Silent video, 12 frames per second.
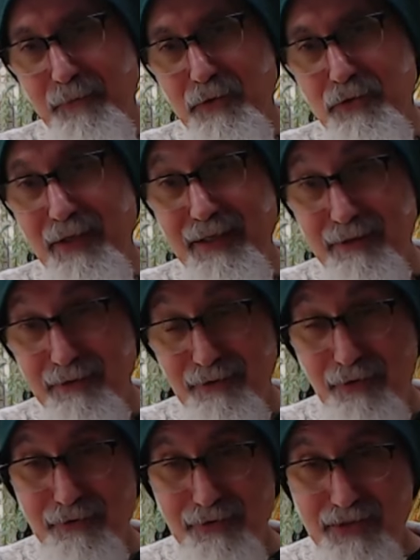So I had a
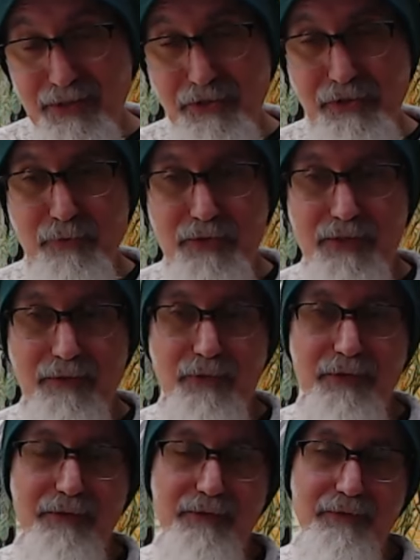discussion with
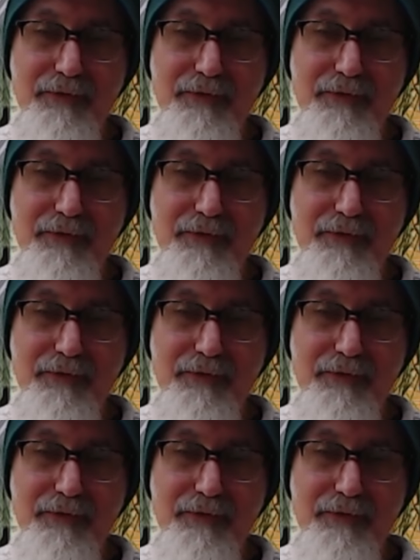someone